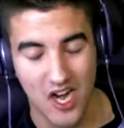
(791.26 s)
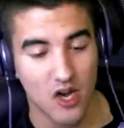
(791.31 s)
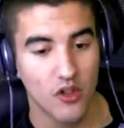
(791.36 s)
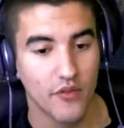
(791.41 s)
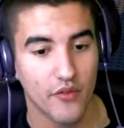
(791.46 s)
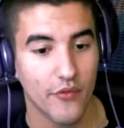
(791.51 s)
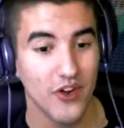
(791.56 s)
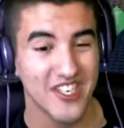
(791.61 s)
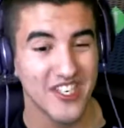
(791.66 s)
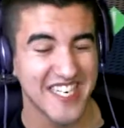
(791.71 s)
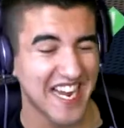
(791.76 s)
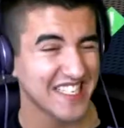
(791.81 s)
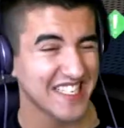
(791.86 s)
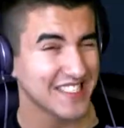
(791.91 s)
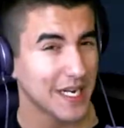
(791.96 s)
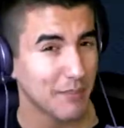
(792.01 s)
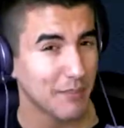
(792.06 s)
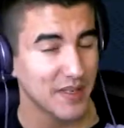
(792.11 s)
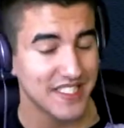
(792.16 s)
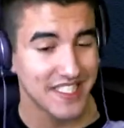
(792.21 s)
I got all the footage, I
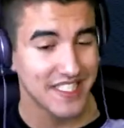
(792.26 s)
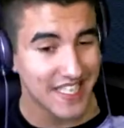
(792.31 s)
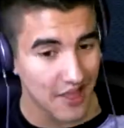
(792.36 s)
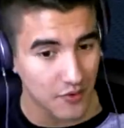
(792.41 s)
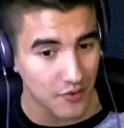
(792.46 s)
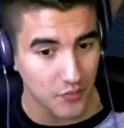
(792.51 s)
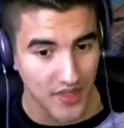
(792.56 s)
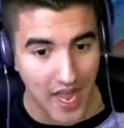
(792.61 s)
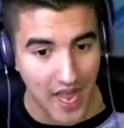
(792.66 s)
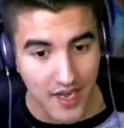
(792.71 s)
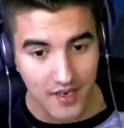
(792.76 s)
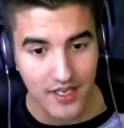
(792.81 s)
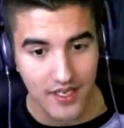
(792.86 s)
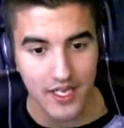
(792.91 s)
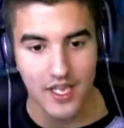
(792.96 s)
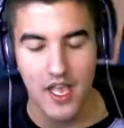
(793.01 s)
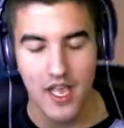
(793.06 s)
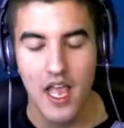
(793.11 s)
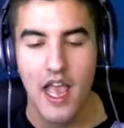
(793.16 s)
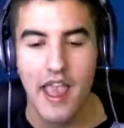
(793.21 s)
just got a piece together with
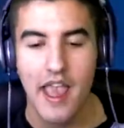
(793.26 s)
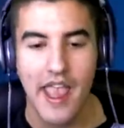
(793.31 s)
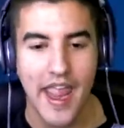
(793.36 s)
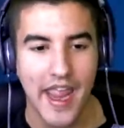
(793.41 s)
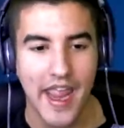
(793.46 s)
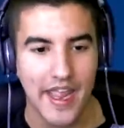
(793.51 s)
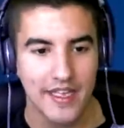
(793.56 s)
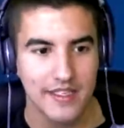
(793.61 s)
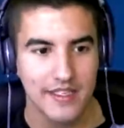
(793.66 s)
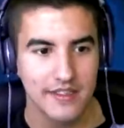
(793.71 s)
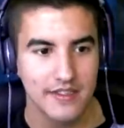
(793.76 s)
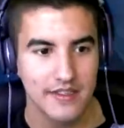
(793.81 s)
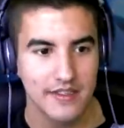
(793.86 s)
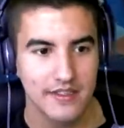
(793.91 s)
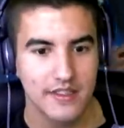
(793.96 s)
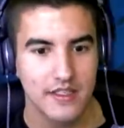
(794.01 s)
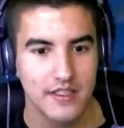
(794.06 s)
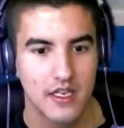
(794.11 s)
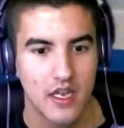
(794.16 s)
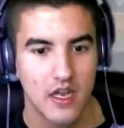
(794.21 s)
editing,
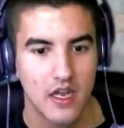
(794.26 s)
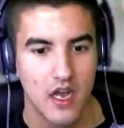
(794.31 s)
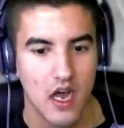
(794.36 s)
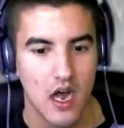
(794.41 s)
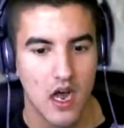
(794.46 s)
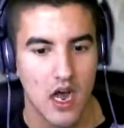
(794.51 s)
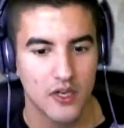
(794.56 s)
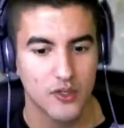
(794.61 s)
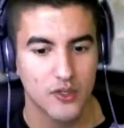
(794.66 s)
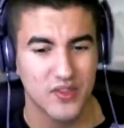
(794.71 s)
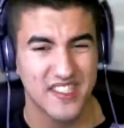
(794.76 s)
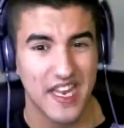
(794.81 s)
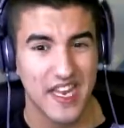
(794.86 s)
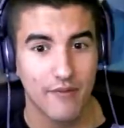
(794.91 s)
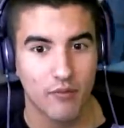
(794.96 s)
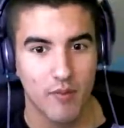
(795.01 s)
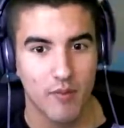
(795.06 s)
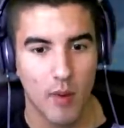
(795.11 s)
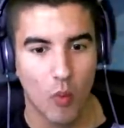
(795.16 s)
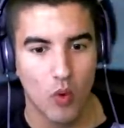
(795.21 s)
and uh, I'll do the
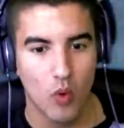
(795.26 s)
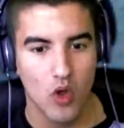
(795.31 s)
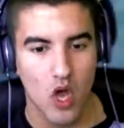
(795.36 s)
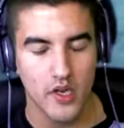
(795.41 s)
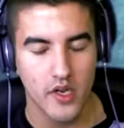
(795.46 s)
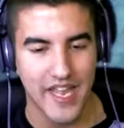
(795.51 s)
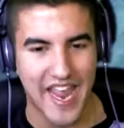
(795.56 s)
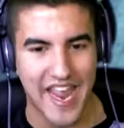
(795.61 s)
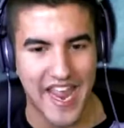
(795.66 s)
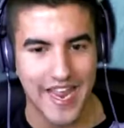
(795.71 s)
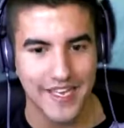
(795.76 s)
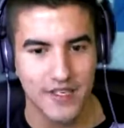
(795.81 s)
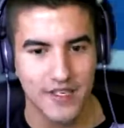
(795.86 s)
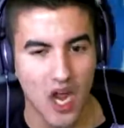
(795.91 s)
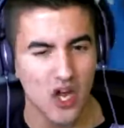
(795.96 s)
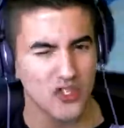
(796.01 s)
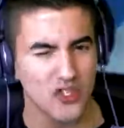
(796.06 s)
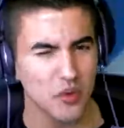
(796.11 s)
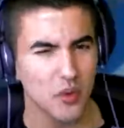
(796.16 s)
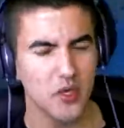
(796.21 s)
same for my Warlock,
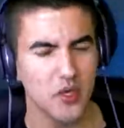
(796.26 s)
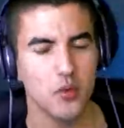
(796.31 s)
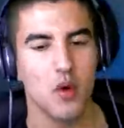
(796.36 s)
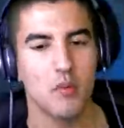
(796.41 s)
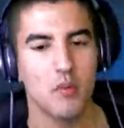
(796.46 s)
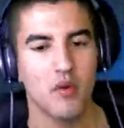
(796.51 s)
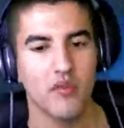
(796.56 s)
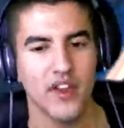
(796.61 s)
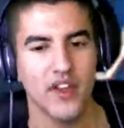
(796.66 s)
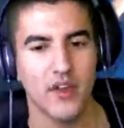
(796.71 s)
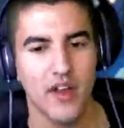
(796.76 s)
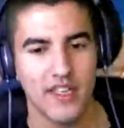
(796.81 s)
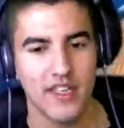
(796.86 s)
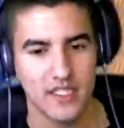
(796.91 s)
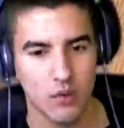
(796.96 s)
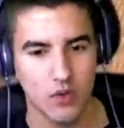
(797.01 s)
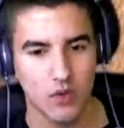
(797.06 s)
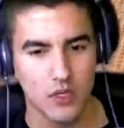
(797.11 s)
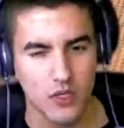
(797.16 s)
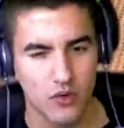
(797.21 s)
and also want to do one more video,
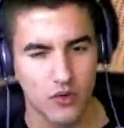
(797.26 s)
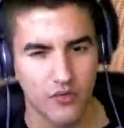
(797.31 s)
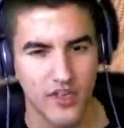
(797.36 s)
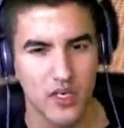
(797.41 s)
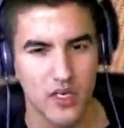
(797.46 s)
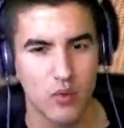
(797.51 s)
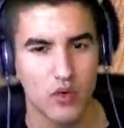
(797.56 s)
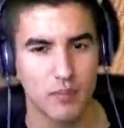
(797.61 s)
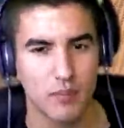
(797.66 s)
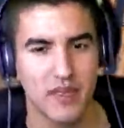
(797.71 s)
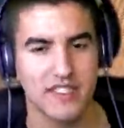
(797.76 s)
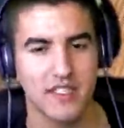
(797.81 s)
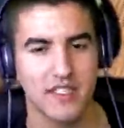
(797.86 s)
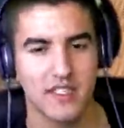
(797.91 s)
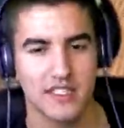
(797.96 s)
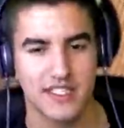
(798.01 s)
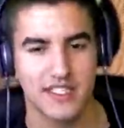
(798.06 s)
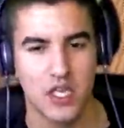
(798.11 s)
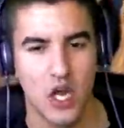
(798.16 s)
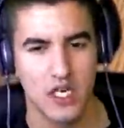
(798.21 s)
guys. I want to do a video where
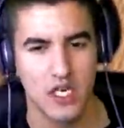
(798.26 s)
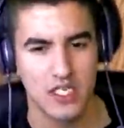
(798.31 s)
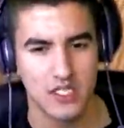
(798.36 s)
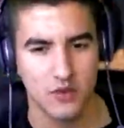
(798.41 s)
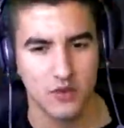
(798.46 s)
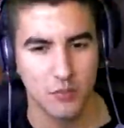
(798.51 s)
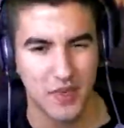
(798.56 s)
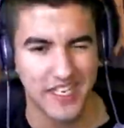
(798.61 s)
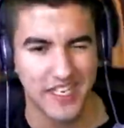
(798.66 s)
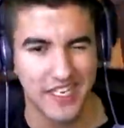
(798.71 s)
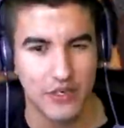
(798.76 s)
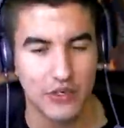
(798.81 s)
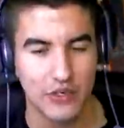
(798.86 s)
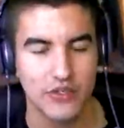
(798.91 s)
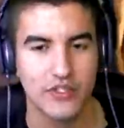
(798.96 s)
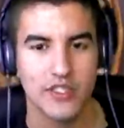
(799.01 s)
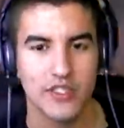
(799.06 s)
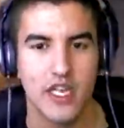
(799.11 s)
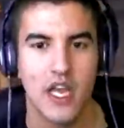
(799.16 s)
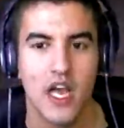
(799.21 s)
basically it's talking to
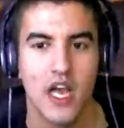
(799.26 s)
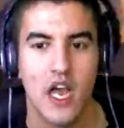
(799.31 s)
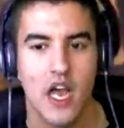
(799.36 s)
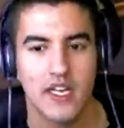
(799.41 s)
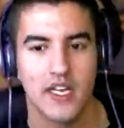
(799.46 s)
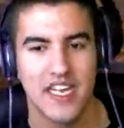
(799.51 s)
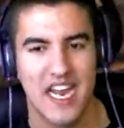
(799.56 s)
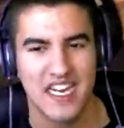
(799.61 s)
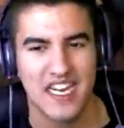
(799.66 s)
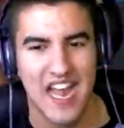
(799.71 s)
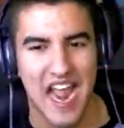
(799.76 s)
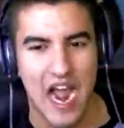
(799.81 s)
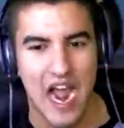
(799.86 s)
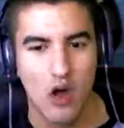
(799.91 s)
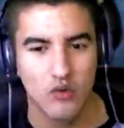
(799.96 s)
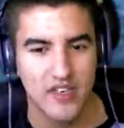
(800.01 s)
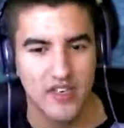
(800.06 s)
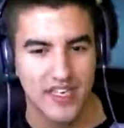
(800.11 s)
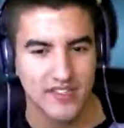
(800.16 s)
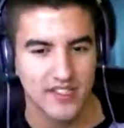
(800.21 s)
beginners on kind of
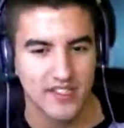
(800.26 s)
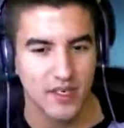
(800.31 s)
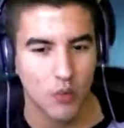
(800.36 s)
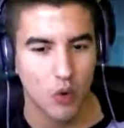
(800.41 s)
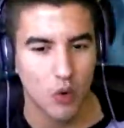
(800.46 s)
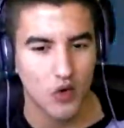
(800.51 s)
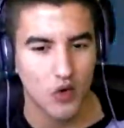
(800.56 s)
how Destiny